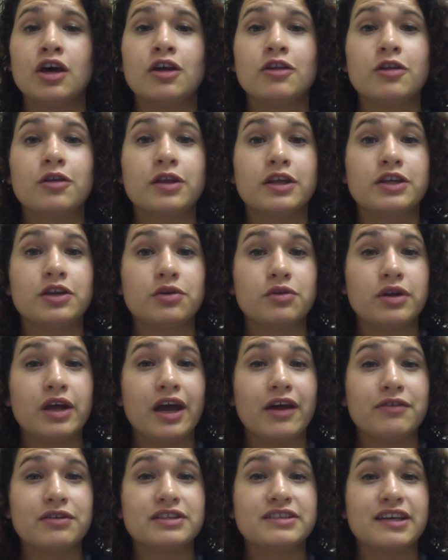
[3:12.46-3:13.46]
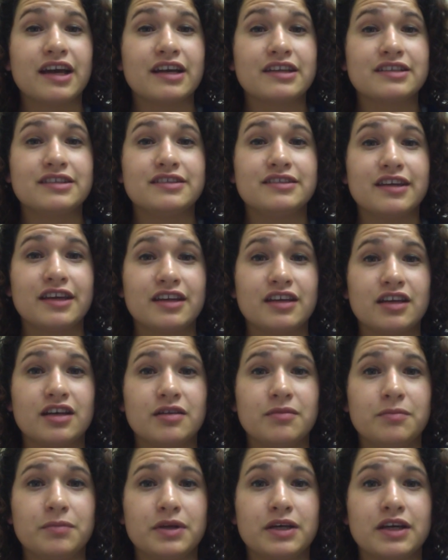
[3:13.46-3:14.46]
Though they don't have exact
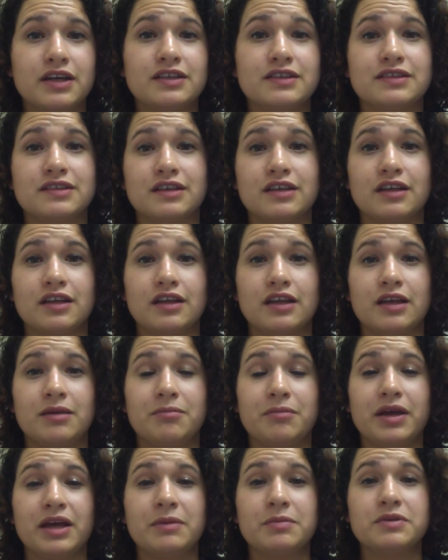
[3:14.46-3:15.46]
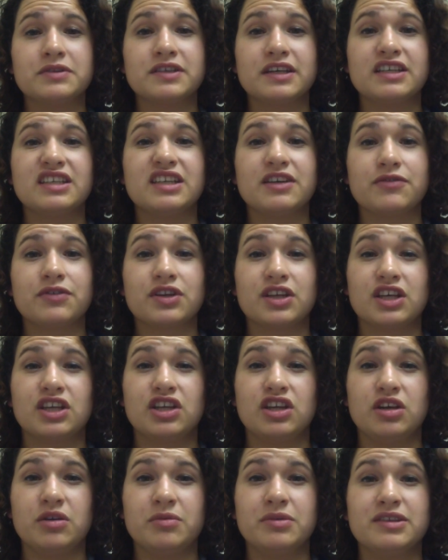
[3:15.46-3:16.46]
data because it may present differently in
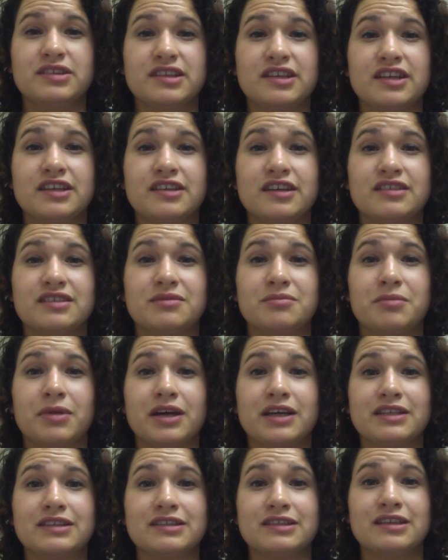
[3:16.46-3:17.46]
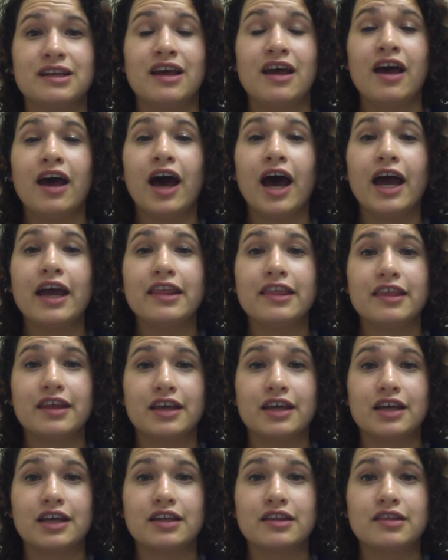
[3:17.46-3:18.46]
humans than it does in mice, I
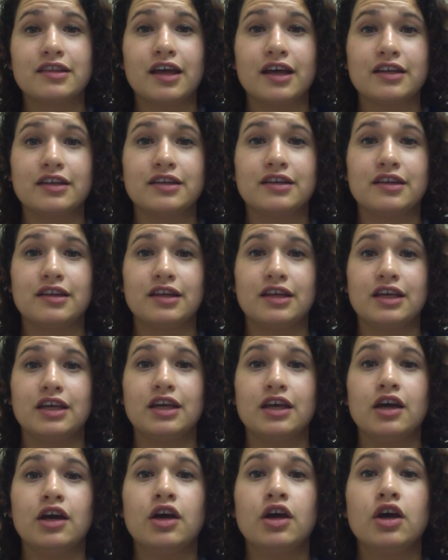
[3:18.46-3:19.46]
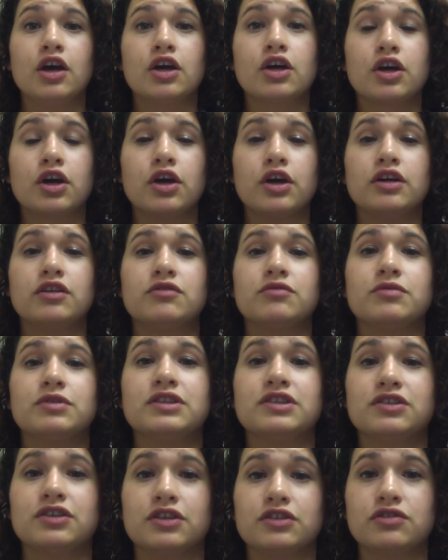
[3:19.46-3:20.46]
think that the current
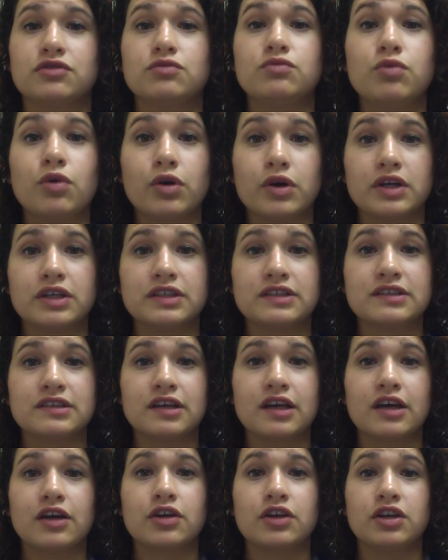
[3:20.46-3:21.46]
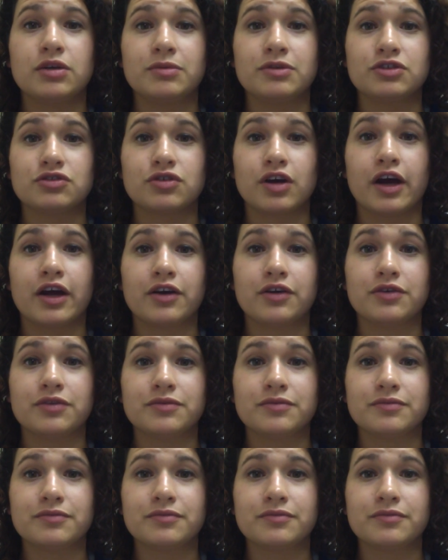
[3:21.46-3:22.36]
research warrants a human trial.